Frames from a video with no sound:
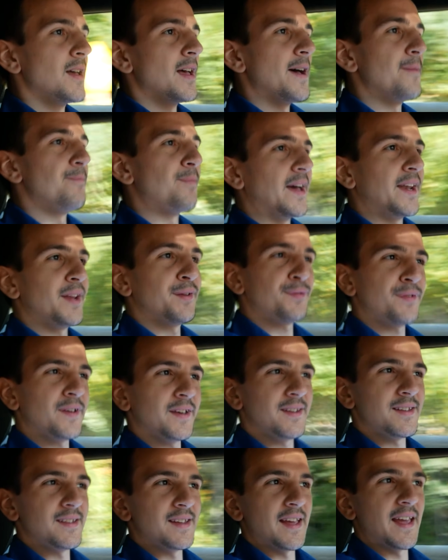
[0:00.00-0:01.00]
a
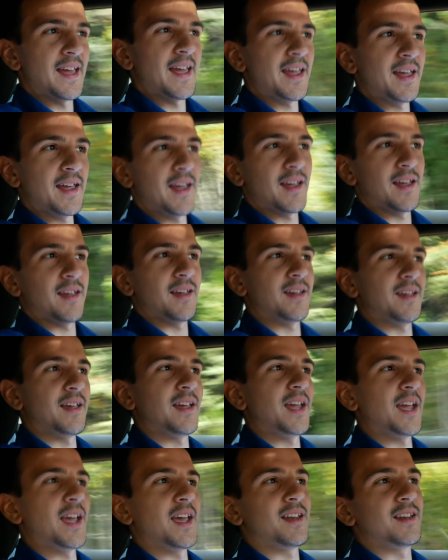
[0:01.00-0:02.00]
benefit
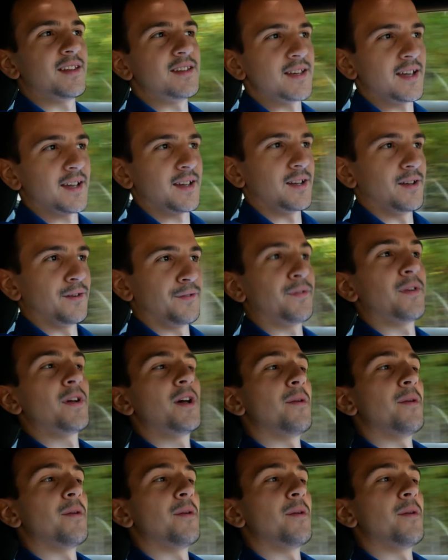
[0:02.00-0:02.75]
and a negative.